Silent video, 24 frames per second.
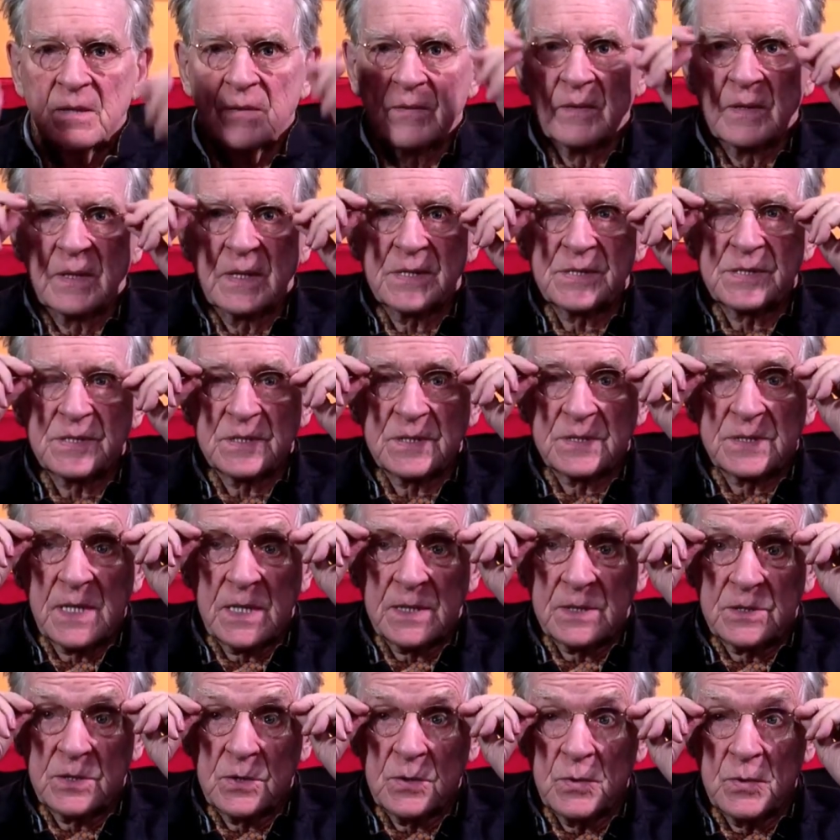religions
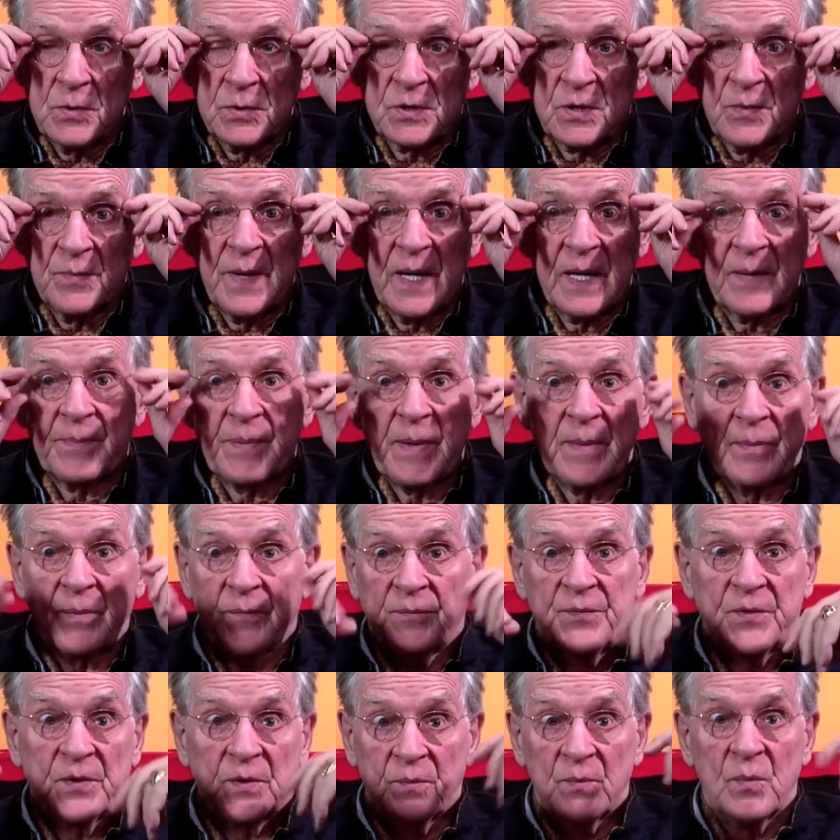gets used to make people
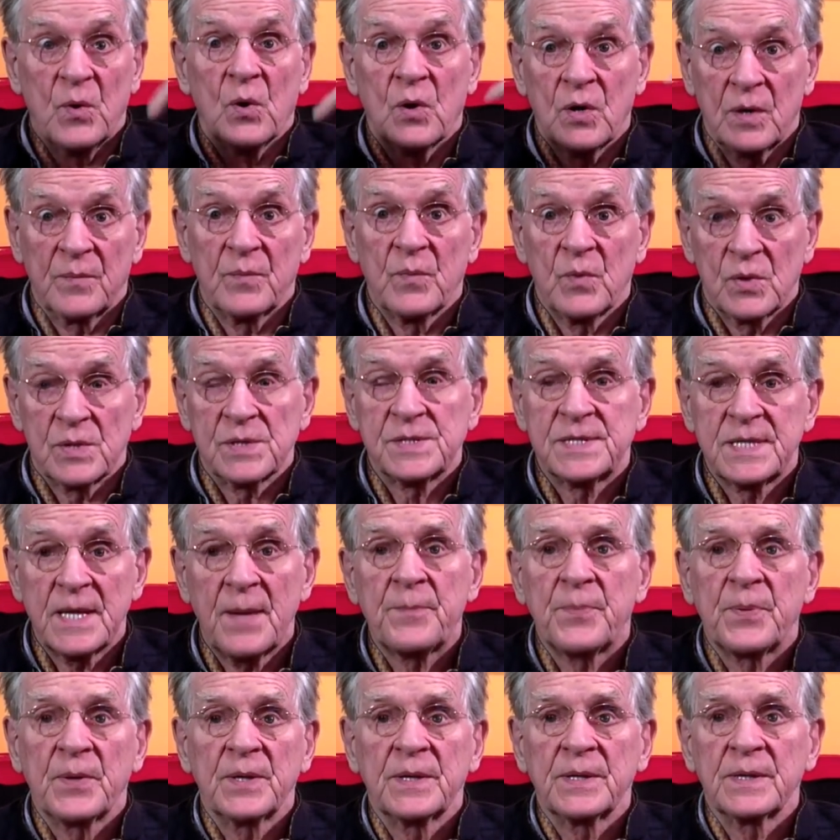feel more and more
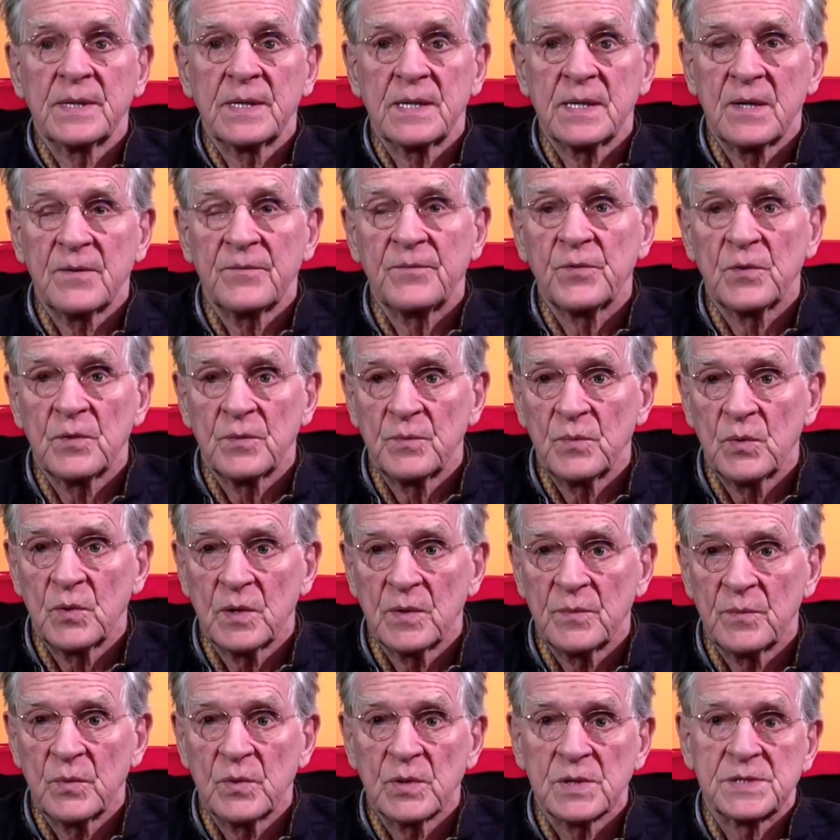separate and therefore
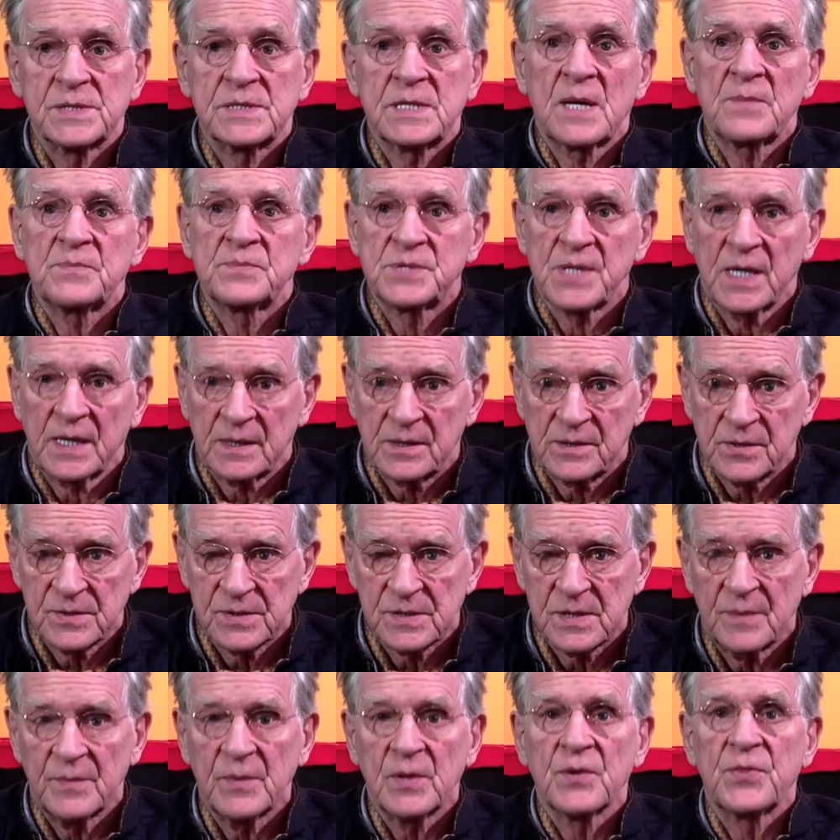more and more subject to
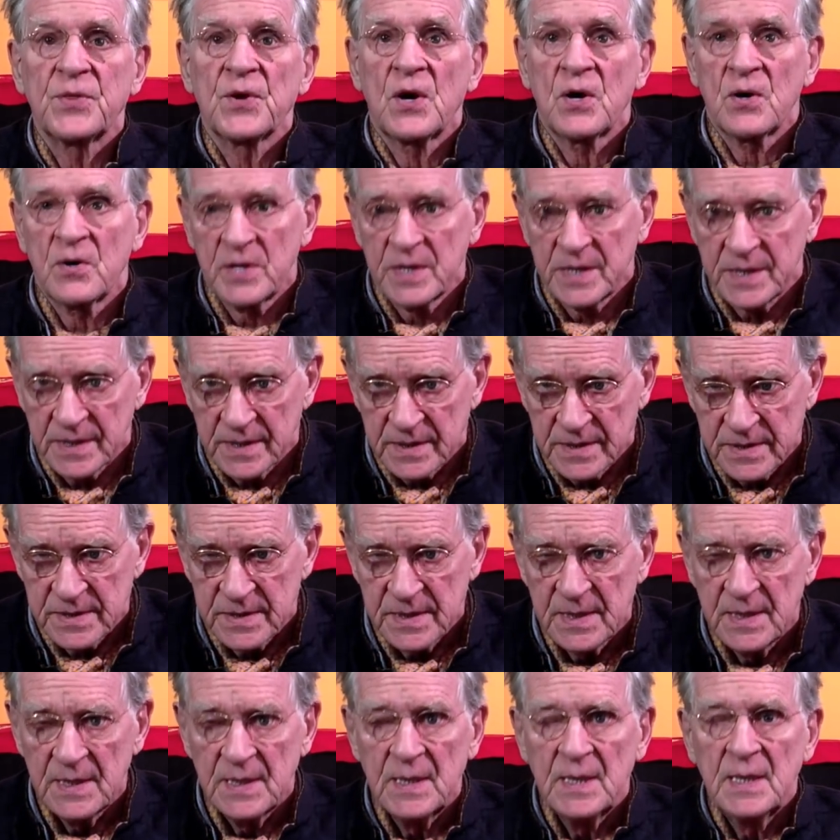some
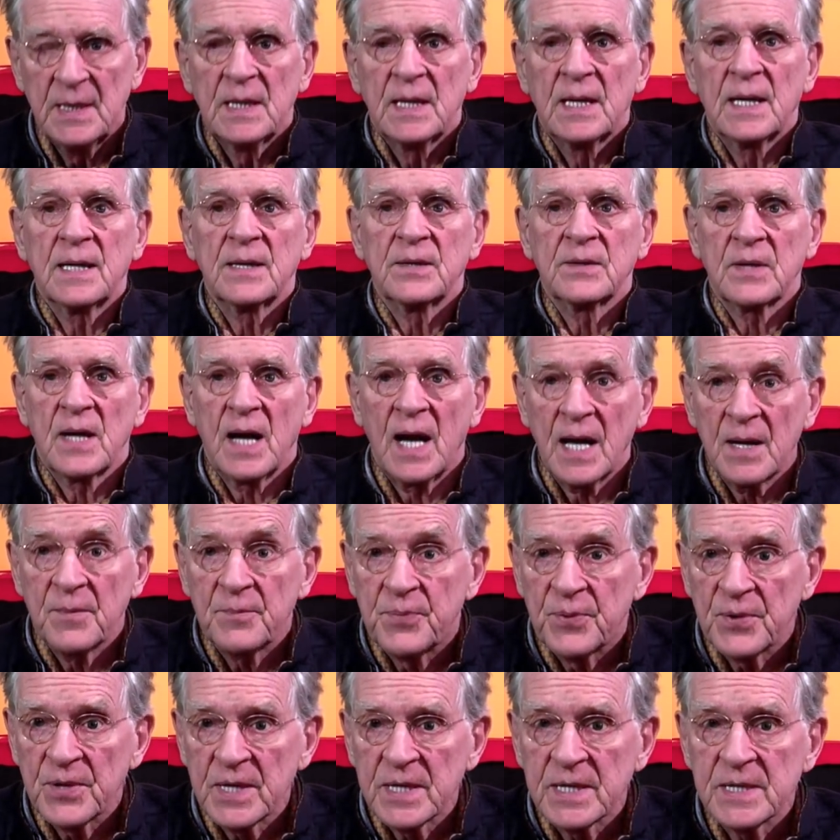authorities, either high
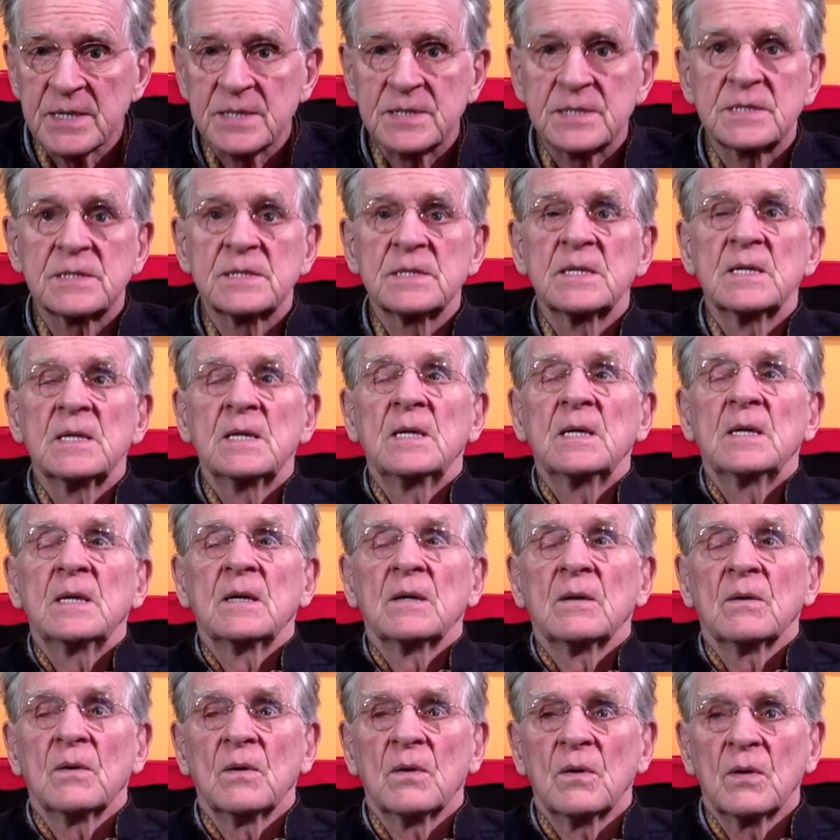priests
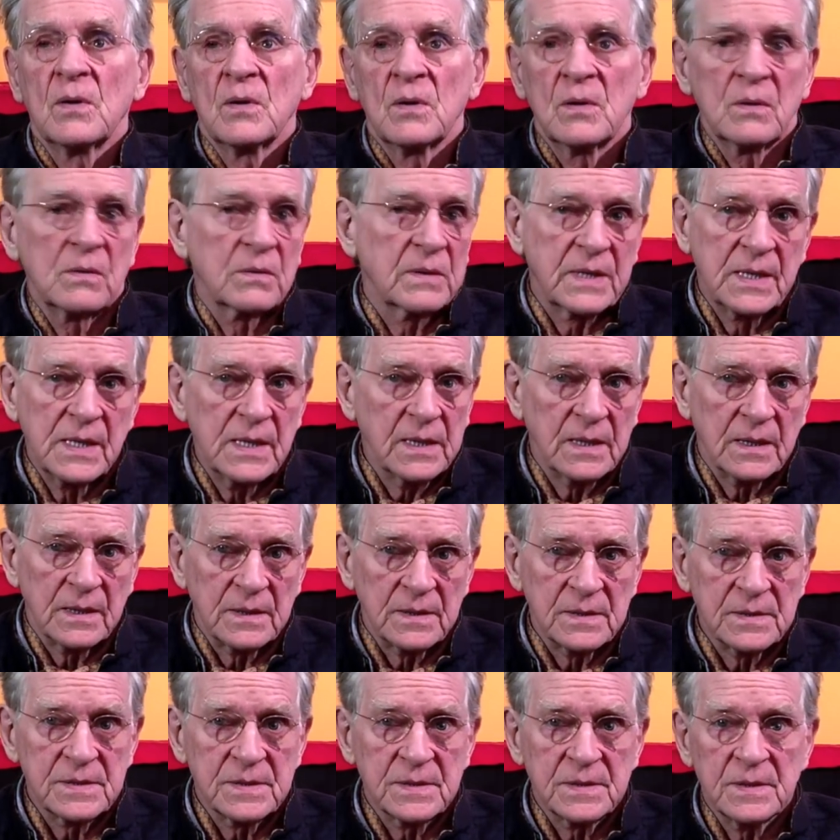or
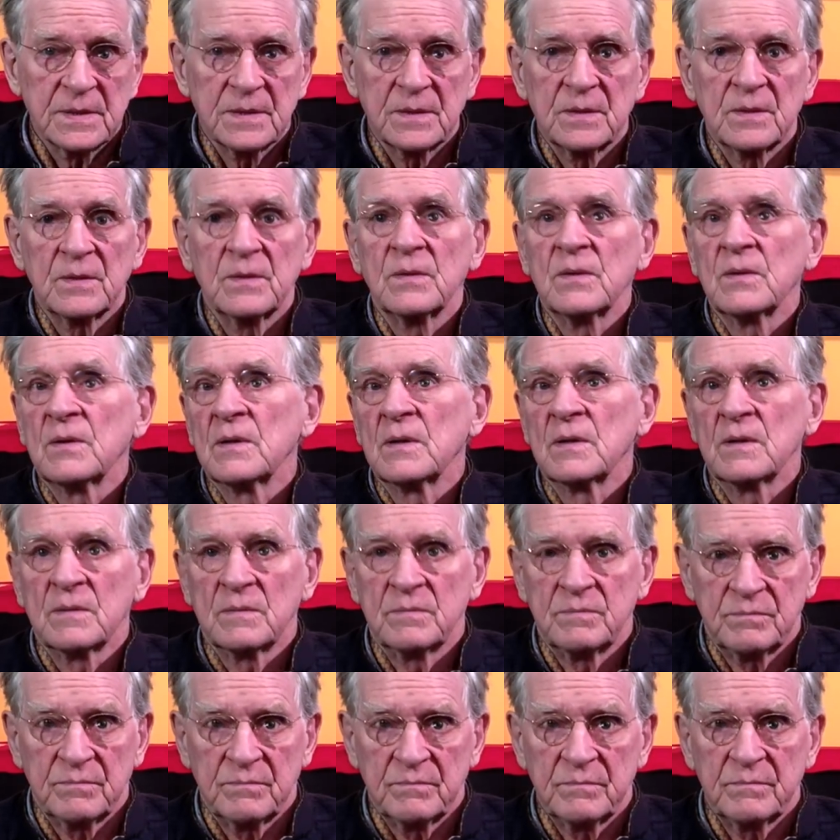kings, you know,
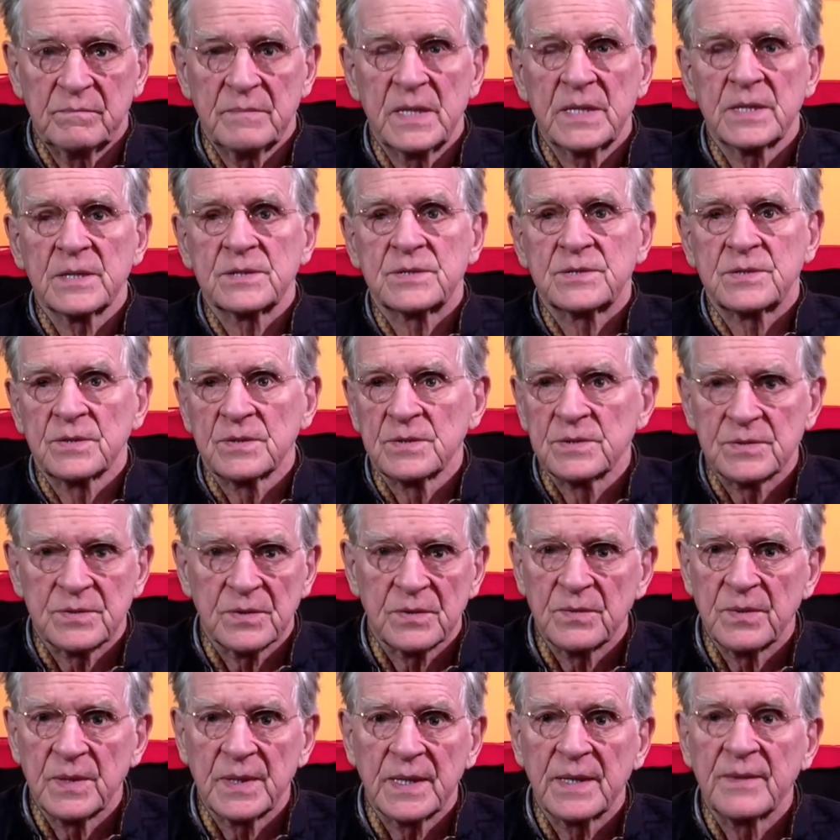or ministers
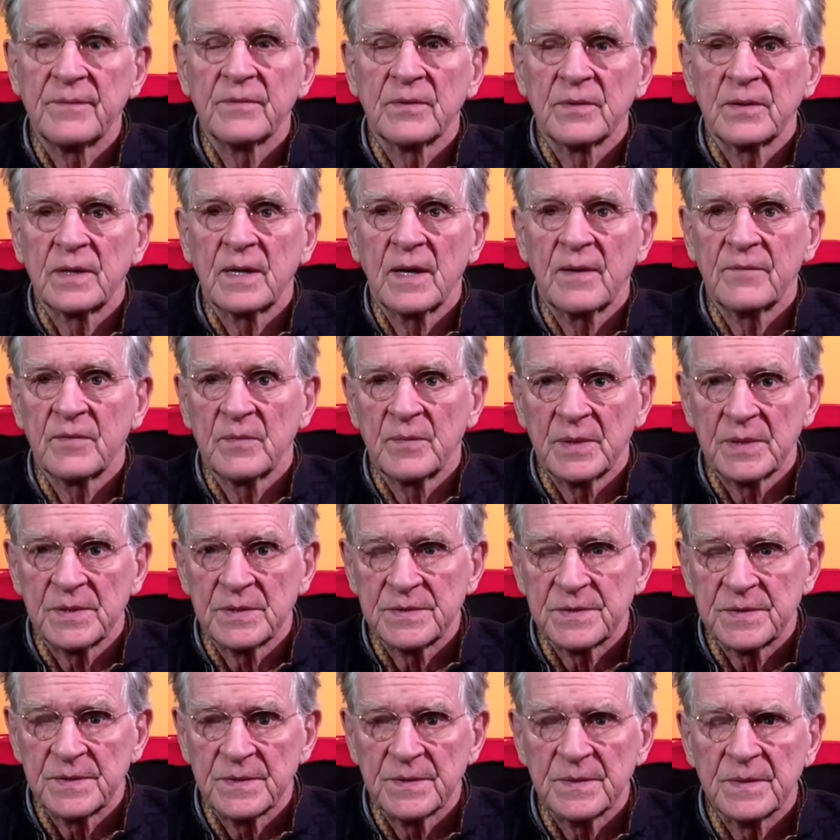or whatever, or
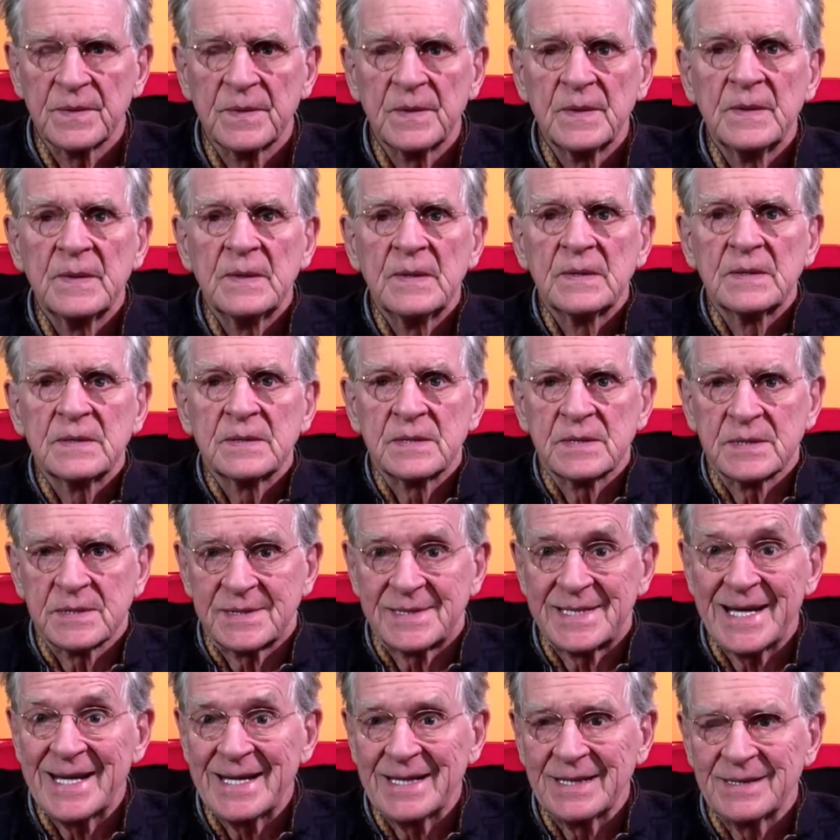governments, you know, the
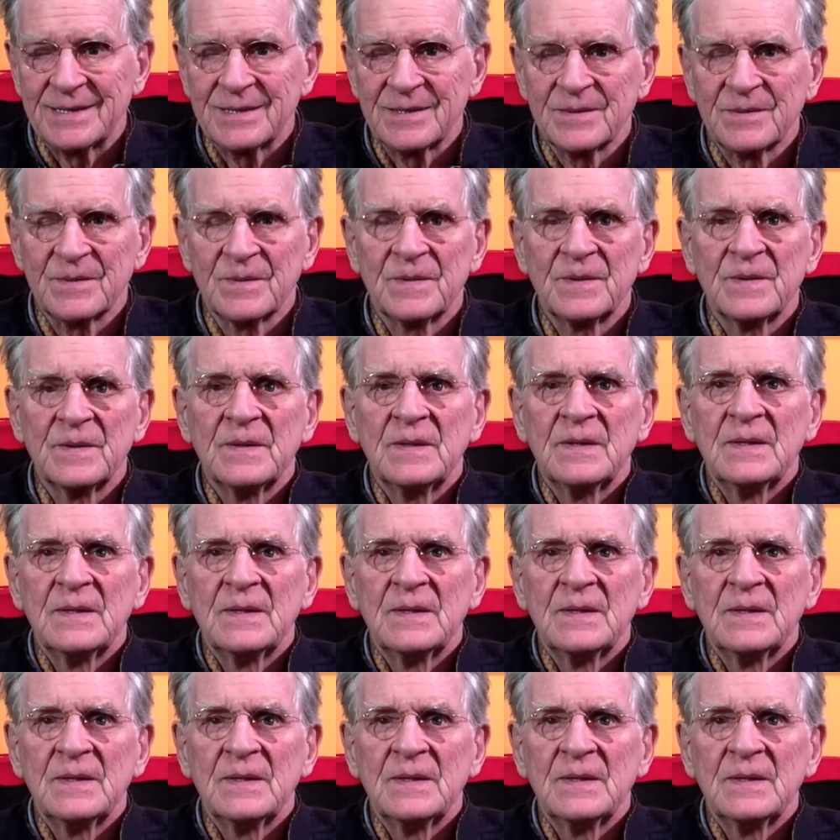state, you know.